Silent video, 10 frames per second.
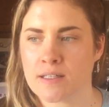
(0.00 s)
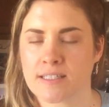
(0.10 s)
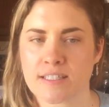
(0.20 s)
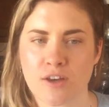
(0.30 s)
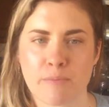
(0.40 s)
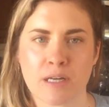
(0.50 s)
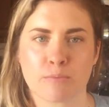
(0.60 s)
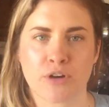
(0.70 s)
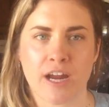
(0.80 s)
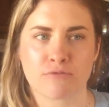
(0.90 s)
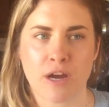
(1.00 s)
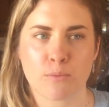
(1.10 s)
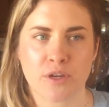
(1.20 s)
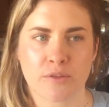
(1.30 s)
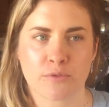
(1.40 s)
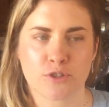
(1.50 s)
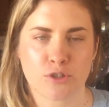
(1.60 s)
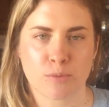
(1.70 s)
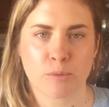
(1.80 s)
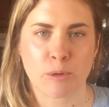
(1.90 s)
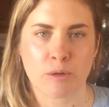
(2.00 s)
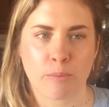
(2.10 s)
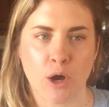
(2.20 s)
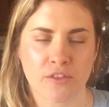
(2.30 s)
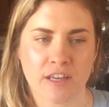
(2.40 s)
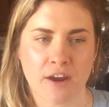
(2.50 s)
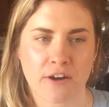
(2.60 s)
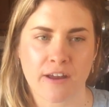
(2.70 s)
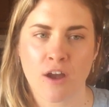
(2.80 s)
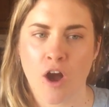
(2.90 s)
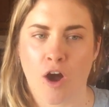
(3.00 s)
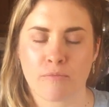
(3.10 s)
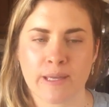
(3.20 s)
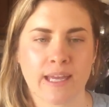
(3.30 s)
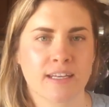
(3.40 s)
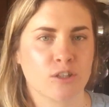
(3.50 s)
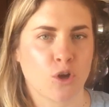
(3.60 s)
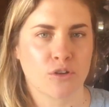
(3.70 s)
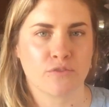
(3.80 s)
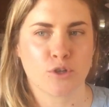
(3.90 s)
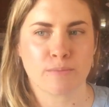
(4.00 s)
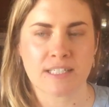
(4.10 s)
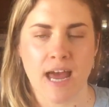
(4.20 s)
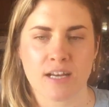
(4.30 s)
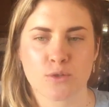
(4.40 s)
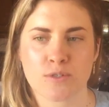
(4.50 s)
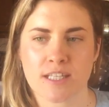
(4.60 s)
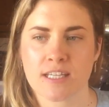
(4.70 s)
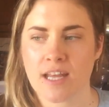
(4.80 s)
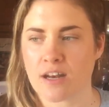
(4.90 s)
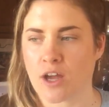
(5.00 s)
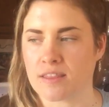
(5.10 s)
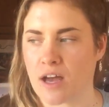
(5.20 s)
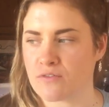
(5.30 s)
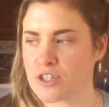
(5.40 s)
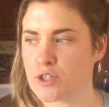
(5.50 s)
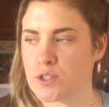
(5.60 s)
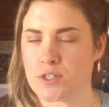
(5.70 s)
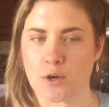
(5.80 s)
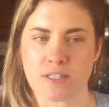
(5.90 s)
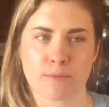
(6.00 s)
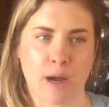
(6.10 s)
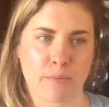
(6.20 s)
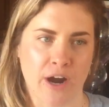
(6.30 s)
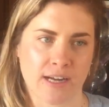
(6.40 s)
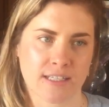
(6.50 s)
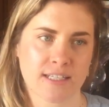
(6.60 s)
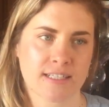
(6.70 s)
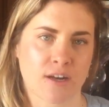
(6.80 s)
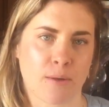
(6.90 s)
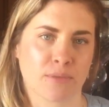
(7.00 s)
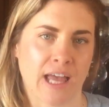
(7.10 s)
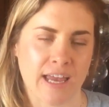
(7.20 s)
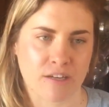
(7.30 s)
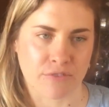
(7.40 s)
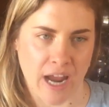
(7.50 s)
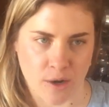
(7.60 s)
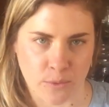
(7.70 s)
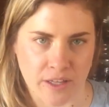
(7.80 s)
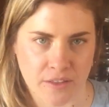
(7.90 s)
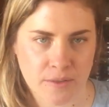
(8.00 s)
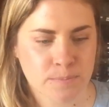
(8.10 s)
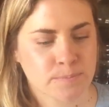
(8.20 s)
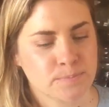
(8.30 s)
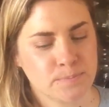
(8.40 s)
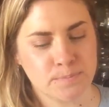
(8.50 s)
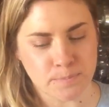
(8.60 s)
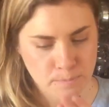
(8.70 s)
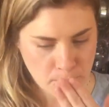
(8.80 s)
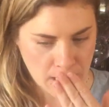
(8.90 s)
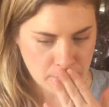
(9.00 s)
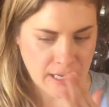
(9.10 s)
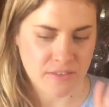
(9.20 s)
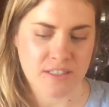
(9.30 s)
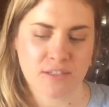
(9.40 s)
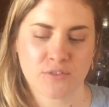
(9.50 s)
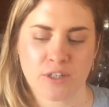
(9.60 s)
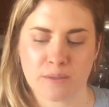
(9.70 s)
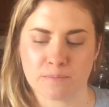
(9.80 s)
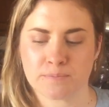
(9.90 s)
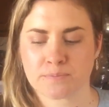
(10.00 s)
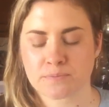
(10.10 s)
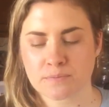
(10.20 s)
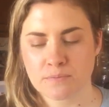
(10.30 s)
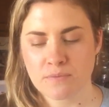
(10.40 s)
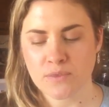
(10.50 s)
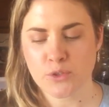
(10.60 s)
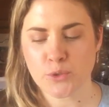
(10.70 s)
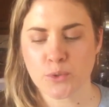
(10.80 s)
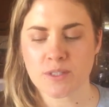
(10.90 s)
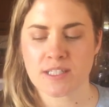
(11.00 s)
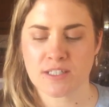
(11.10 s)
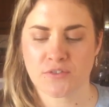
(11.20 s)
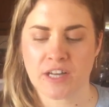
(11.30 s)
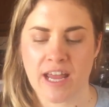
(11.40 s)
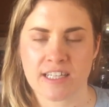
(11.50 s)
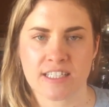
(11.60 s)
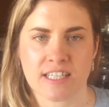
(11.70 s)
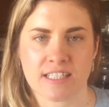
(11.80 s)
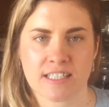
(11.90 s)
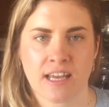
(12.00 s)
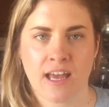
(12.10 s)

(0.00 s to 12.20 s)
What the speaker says: since I've been a brand rep with Juniper Apothecary, I've been getting a lot of new botanicals in, and I love to use those in my practice. And I'm playing around with, the different tools and different energies